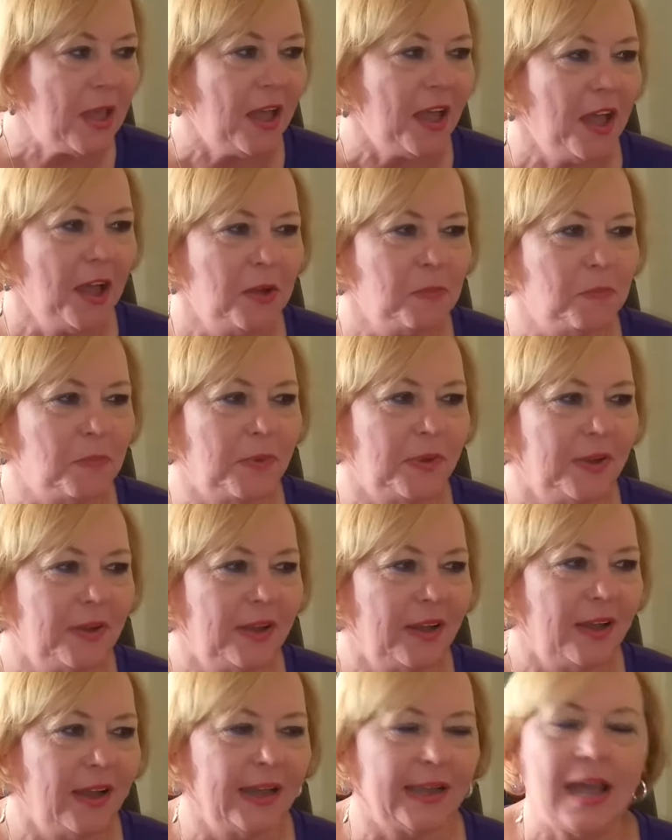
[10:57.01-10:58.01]

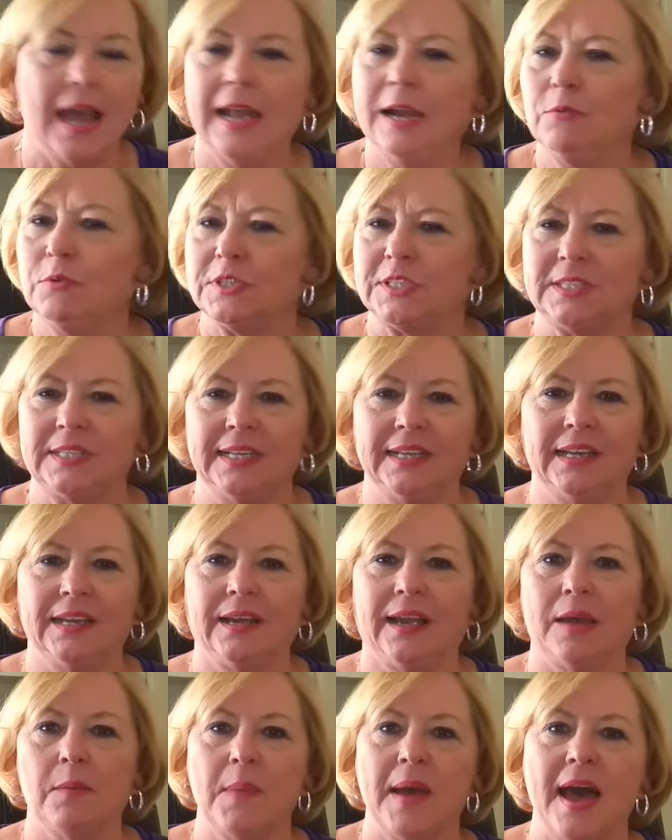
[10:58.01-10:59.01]
I kind of was
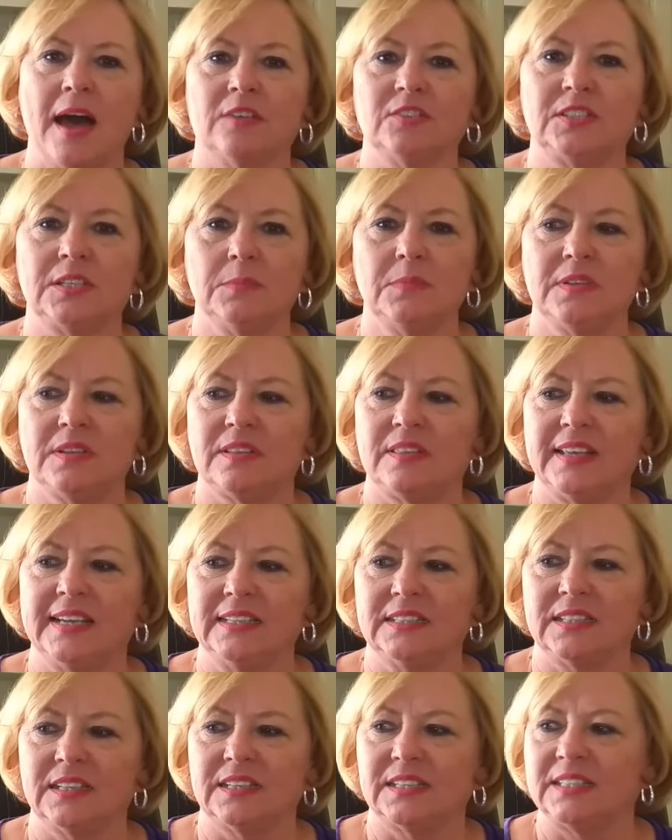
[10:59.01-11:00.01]
thinking about some of the
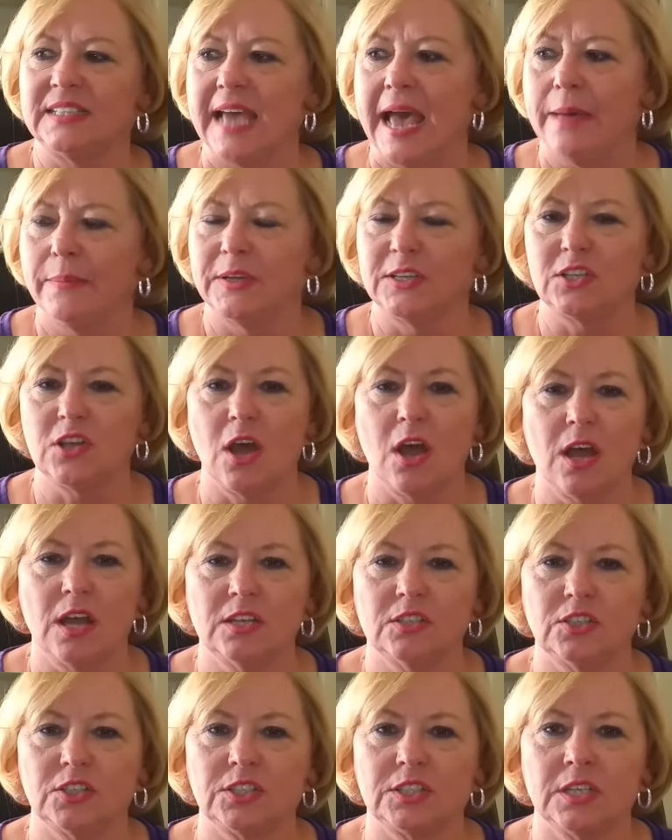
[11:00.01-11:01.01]
things that have
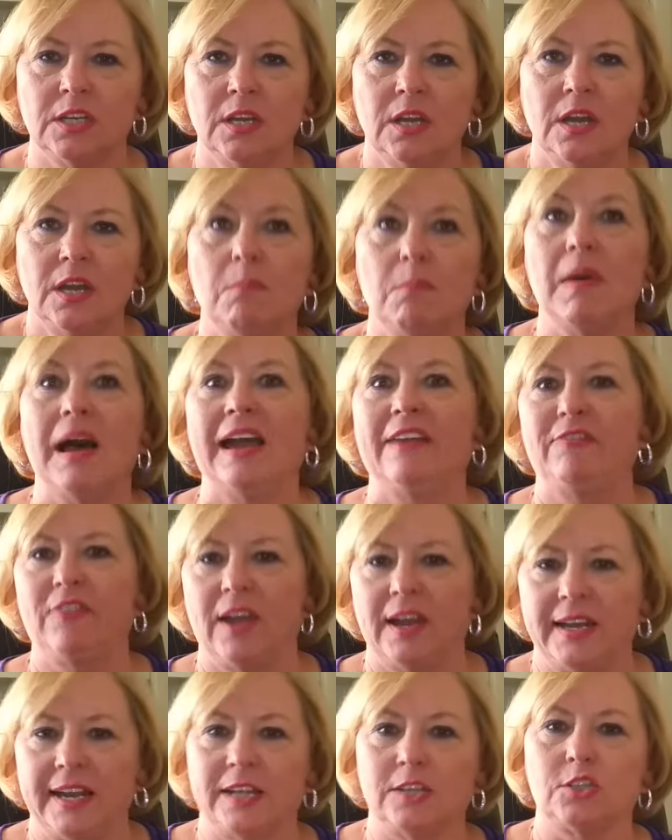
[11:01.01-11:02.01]
sabotaged my
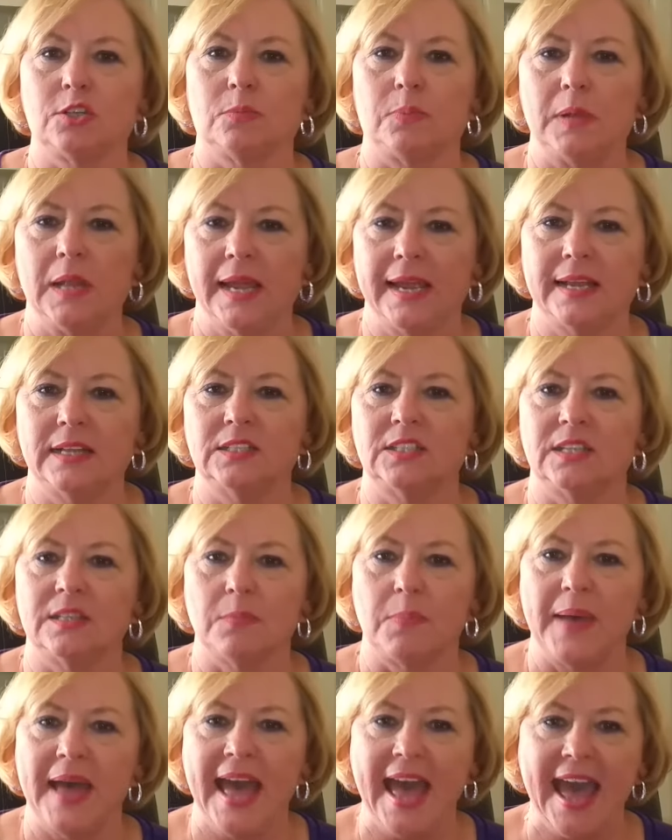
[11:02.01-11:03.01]
financial plans in
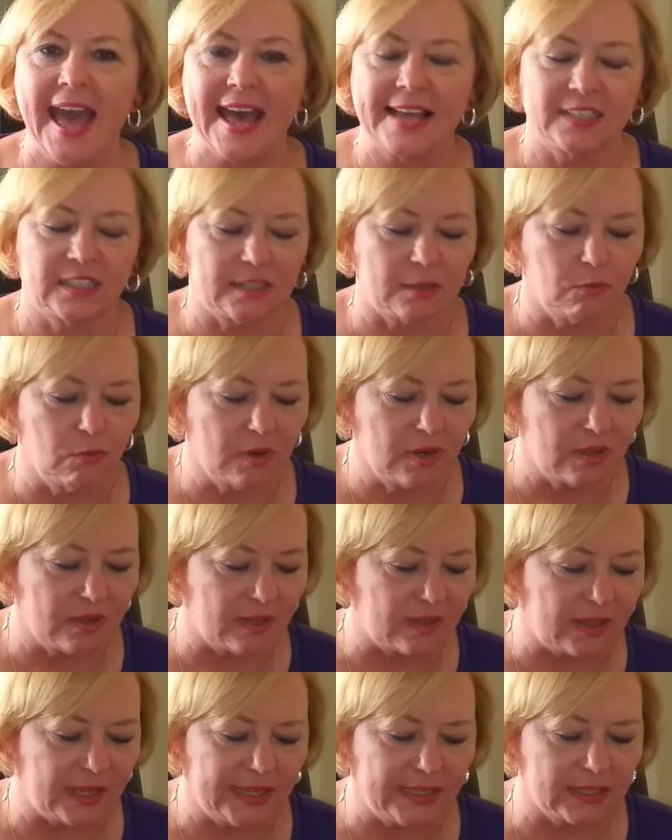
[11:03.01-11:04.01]
the past, and one of
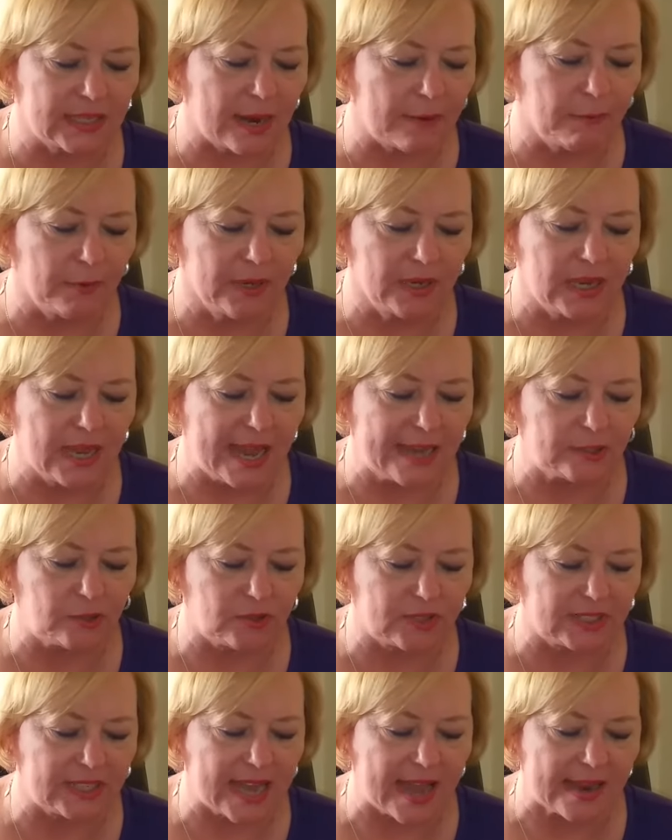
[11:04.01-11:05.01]
the things I realized
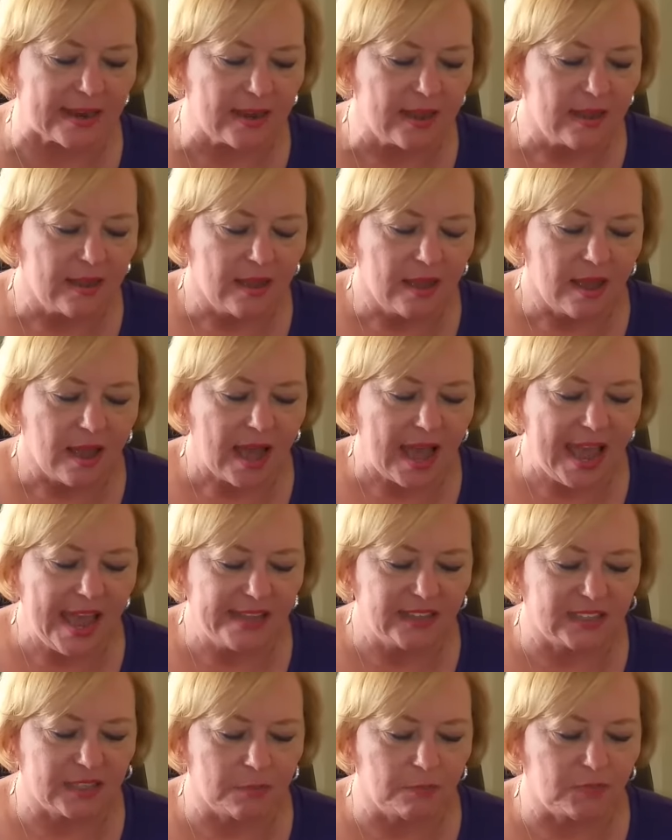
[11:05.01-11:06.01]
was that I
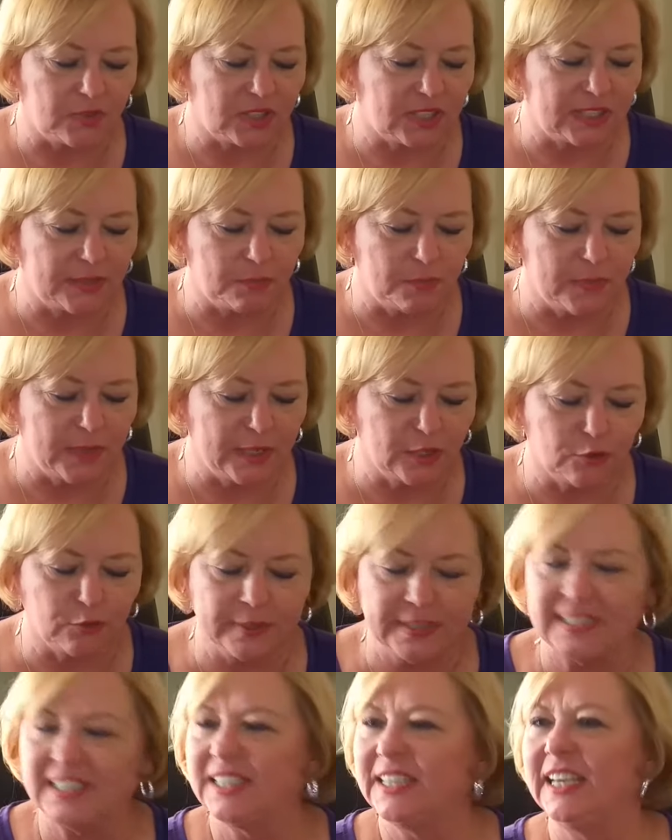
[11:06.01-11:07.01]
had some
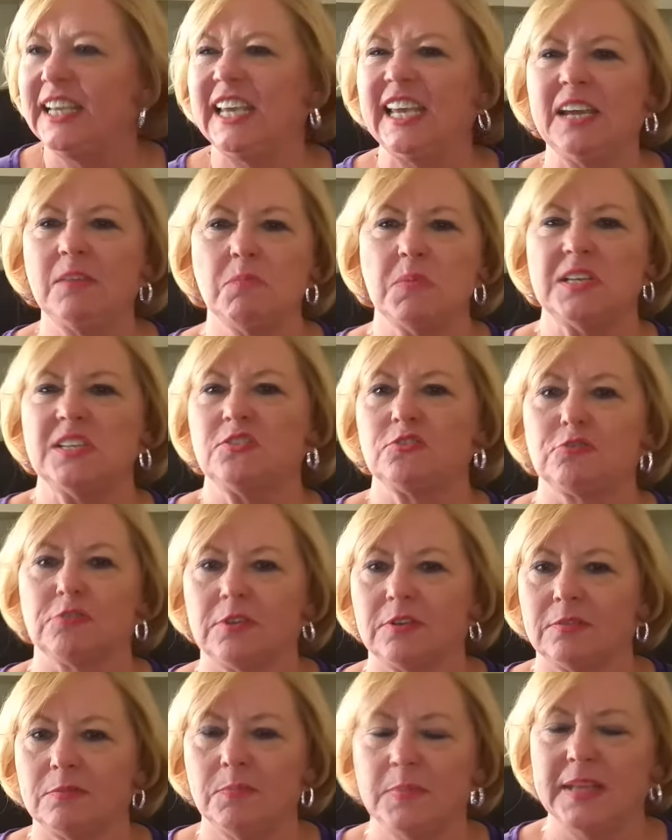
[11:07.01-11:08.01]
misery-seeking
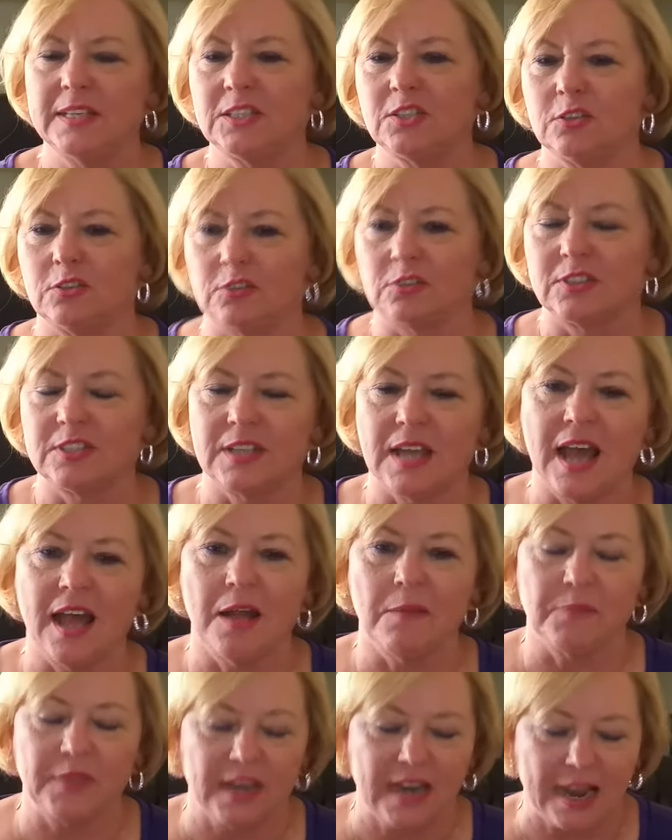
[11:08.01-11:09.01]
missiles
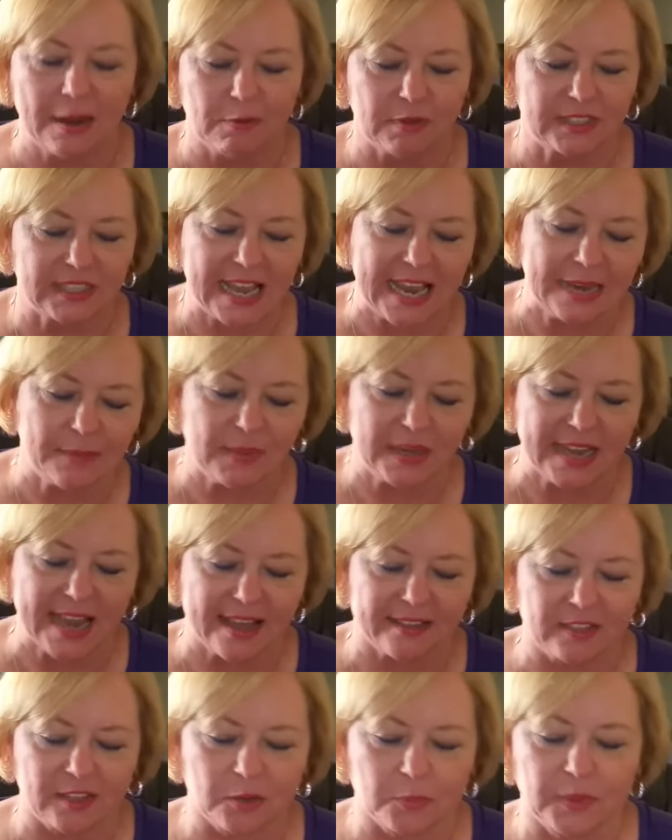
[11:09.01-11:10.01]
that I was aiming
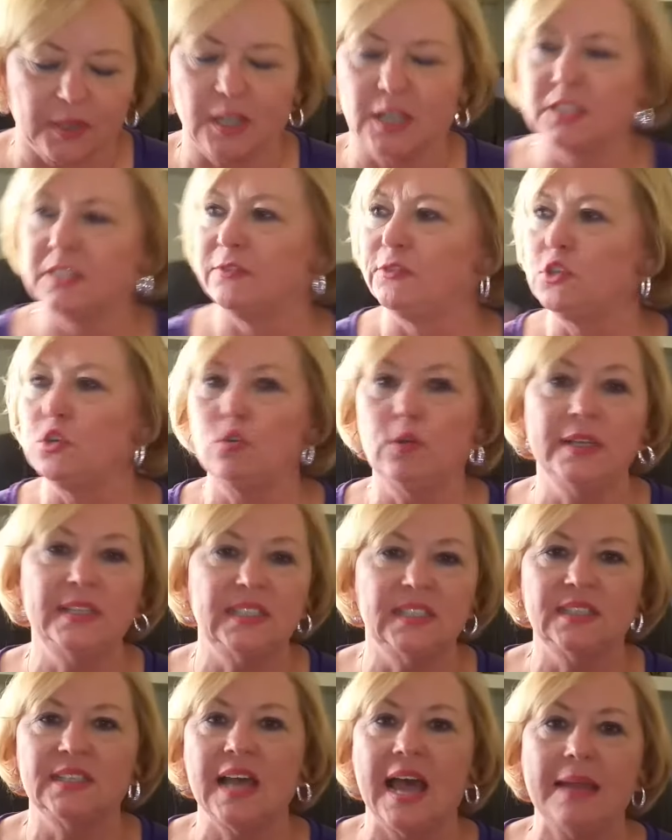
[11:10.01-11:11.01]
out there because of
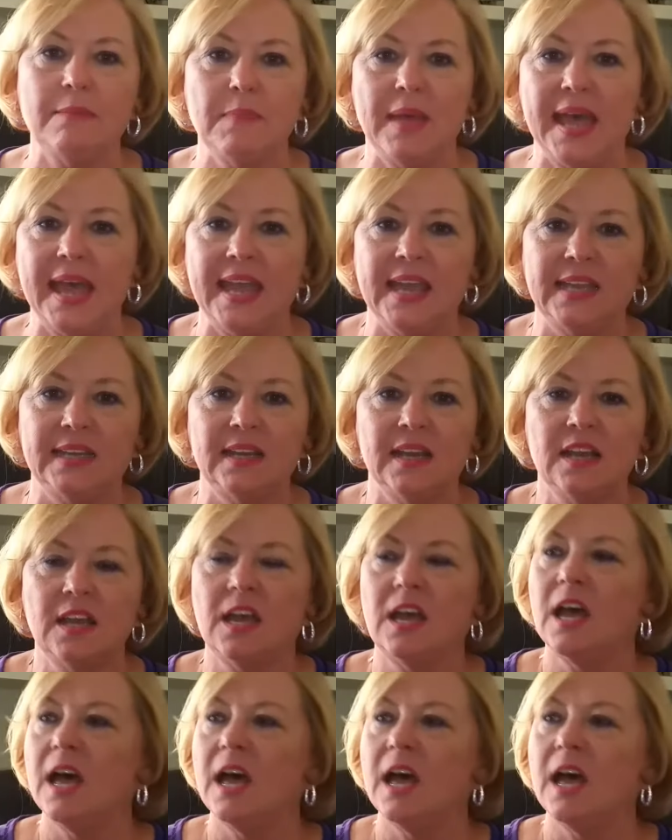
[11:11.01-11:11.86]
choices I made.